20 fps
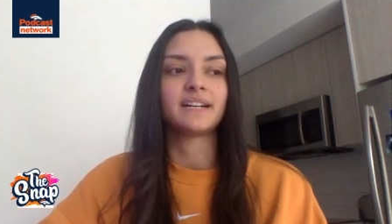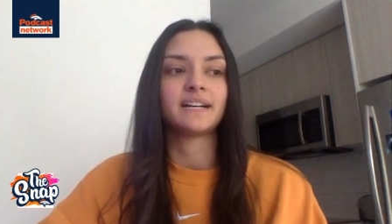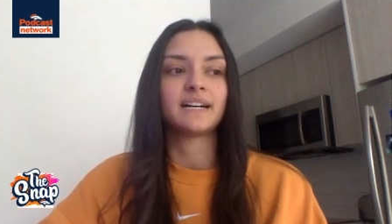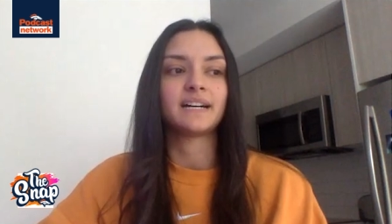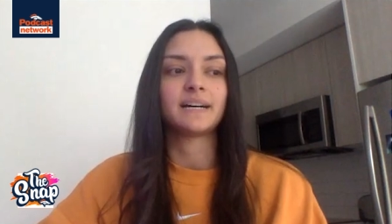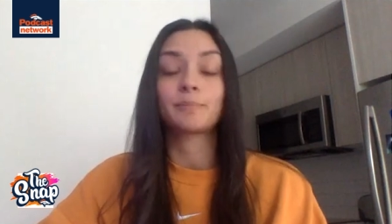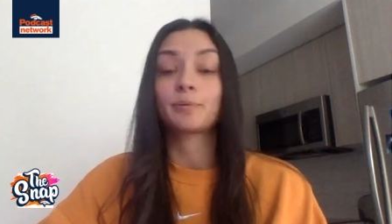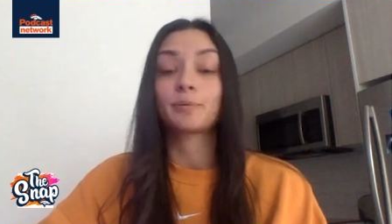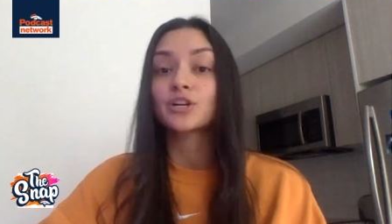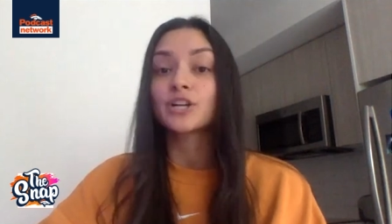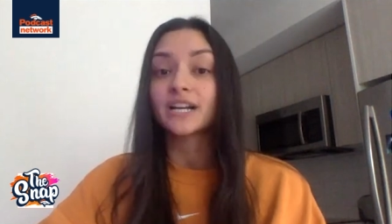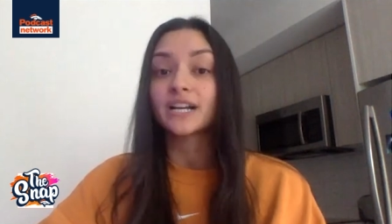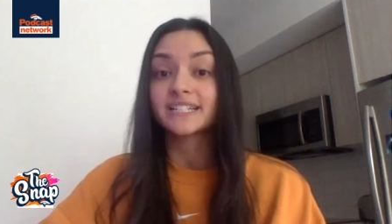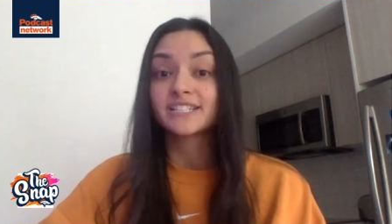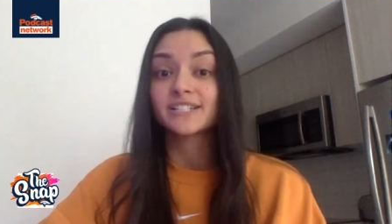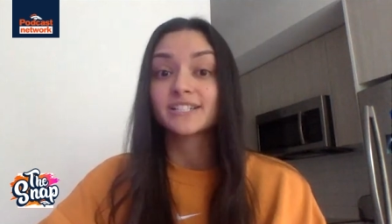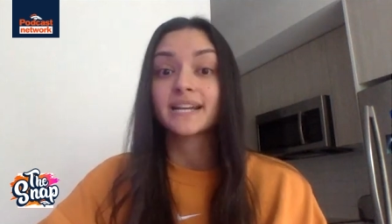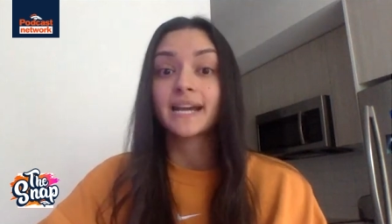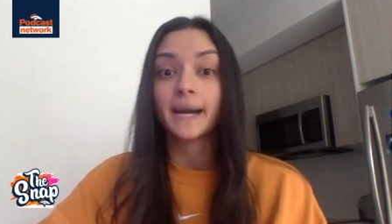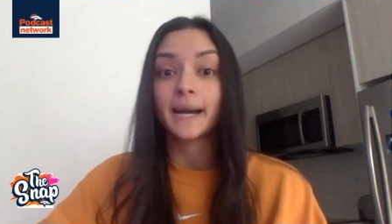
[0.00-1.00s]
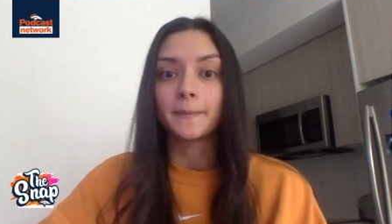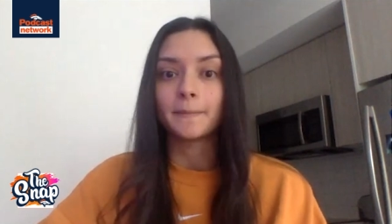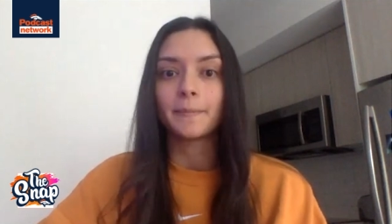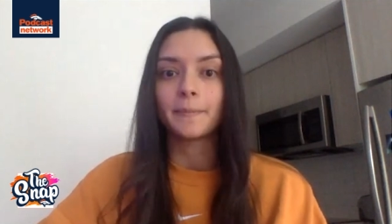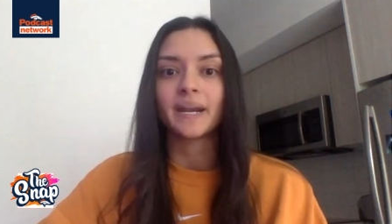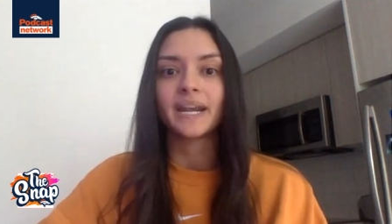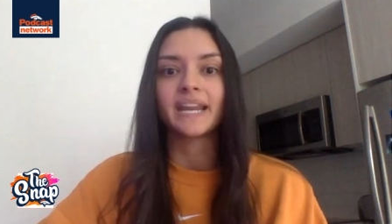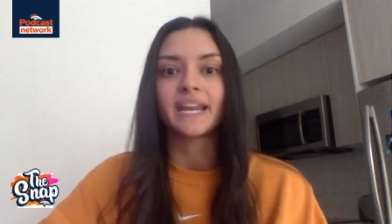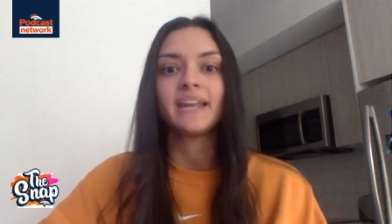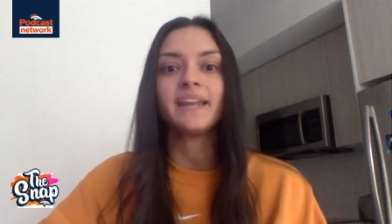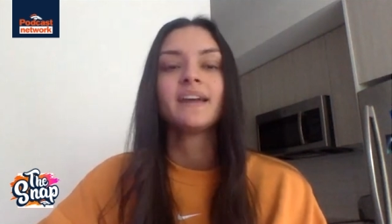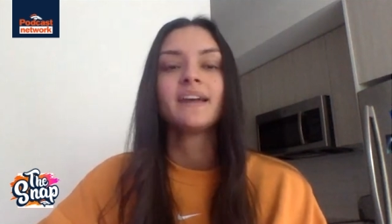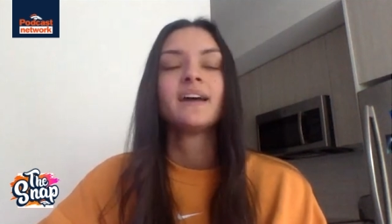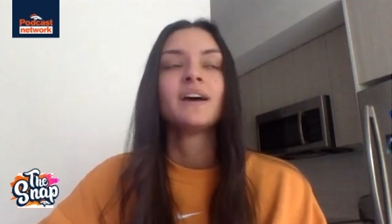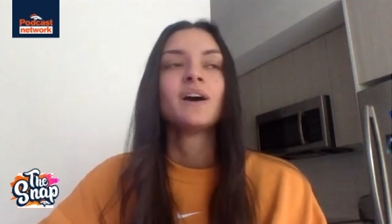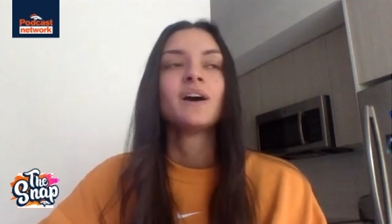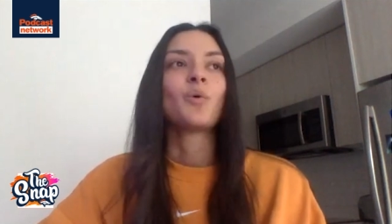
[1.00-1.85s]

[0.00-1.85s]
a production company.